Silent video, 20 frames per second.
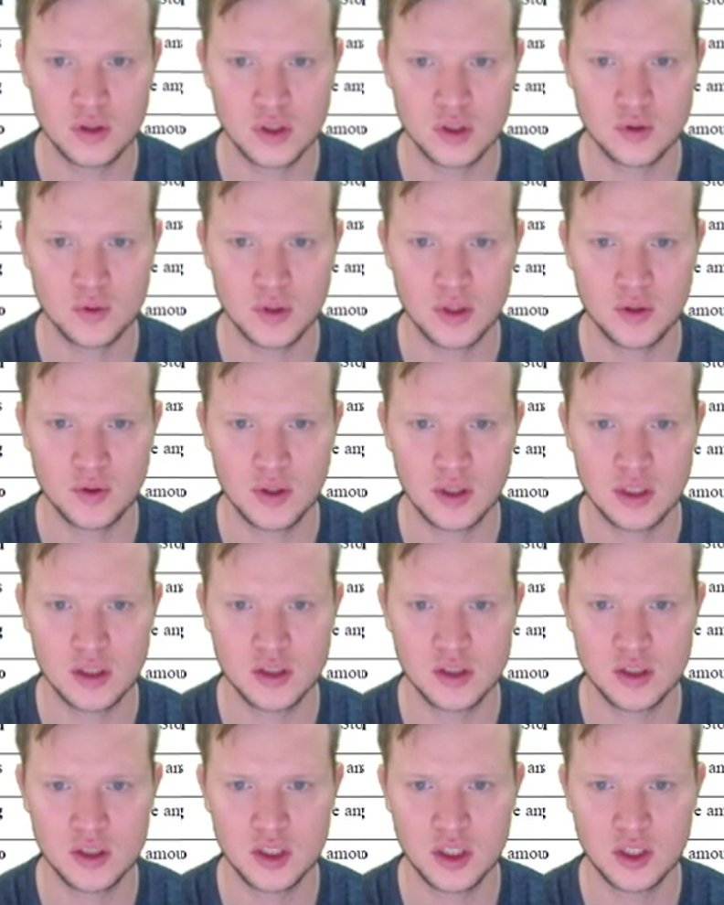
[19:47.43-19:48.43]
Just want to quickly
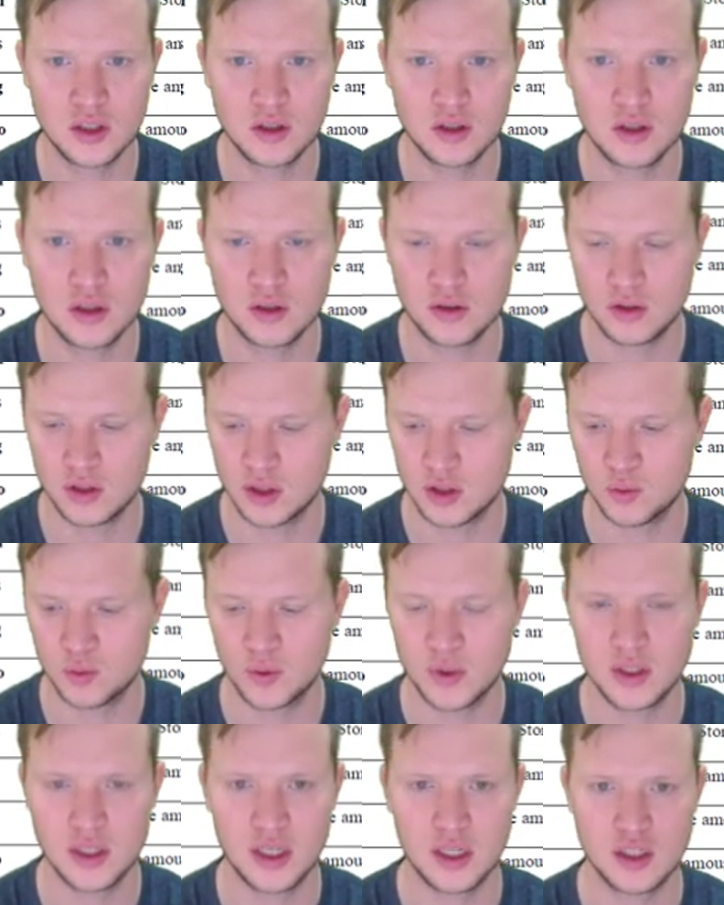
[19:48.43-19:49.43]
check. Oh, there's
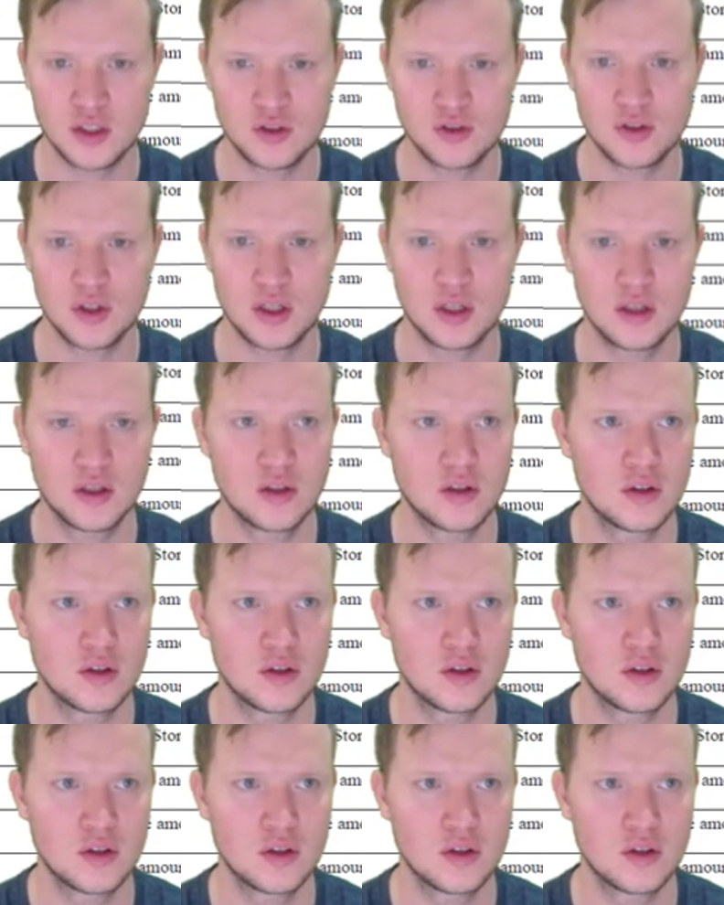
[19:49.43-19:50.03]
one extra